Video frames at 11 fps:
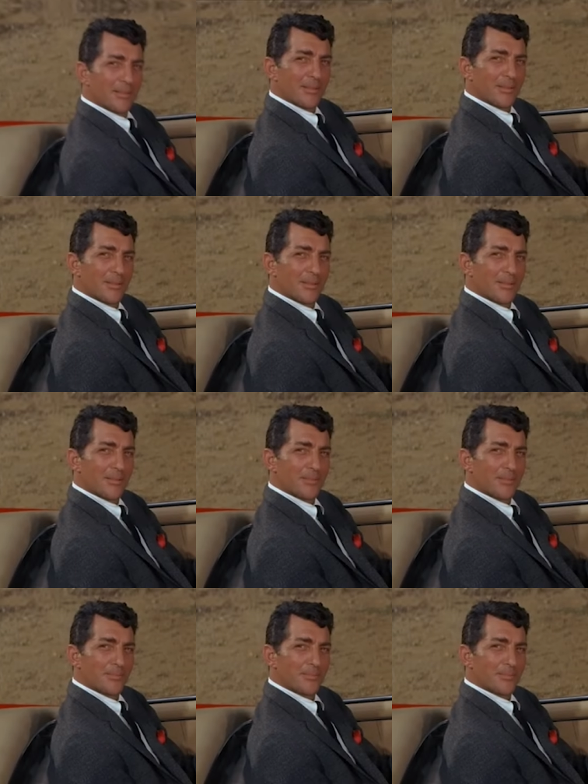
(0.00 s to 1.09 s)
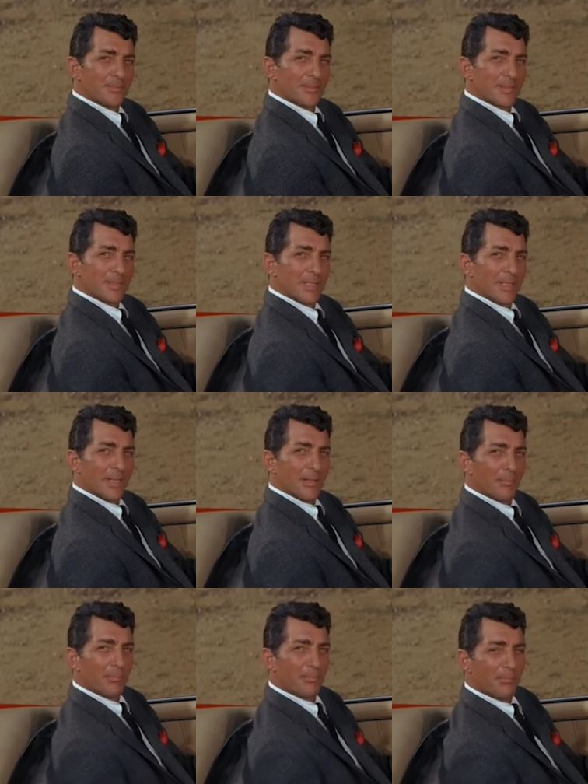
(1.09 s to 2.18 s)
Dean Martin had a reputation
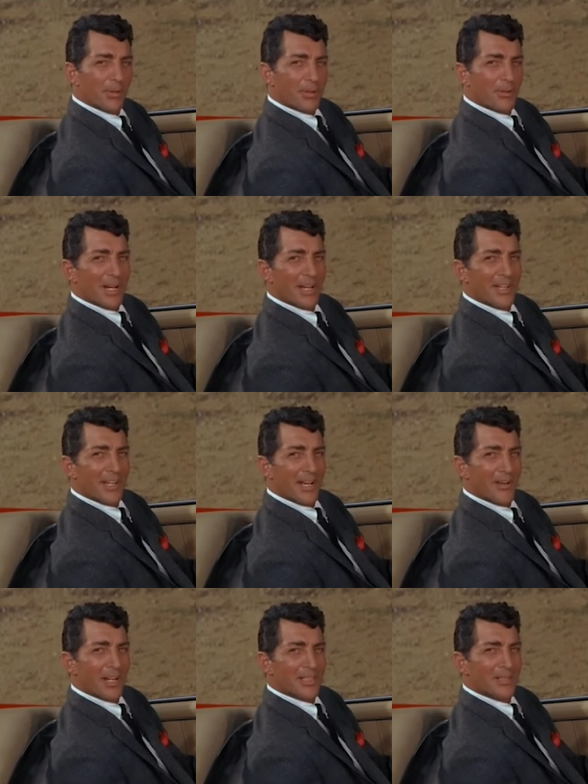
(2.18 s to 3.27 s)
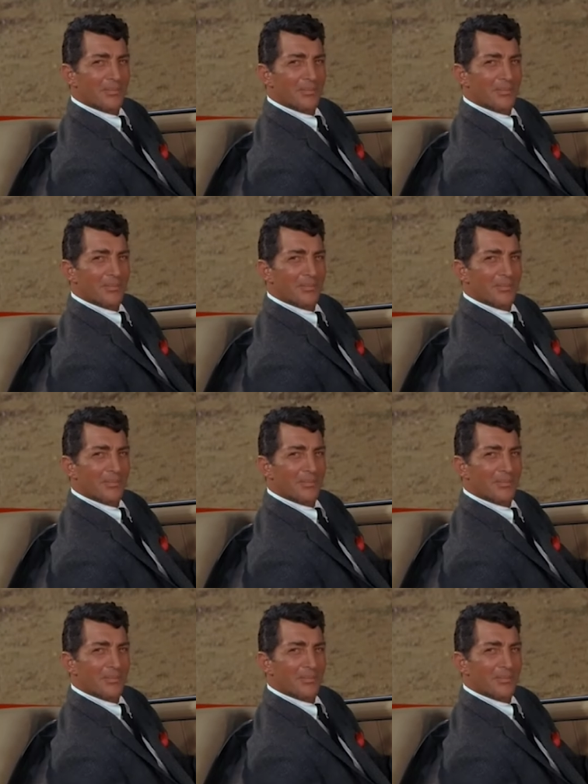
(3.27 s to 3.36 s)
for enjoying alcoholic